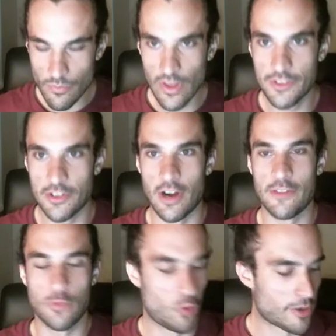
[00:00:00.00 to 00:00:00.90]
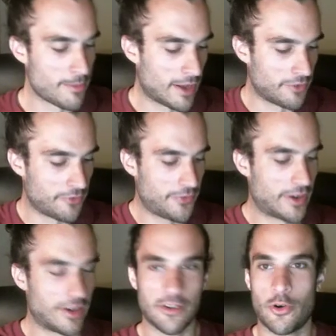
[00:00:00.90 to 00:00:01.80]
Sorry, this watermelon
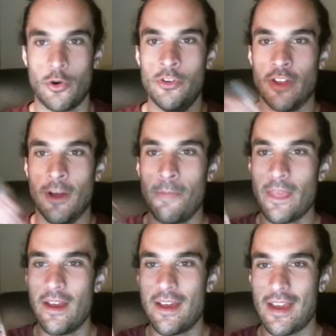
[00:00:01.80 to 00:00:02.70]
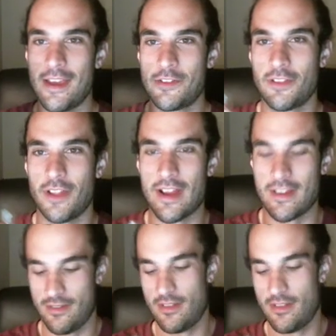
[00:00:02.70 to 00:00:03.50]
fucking cruiser is like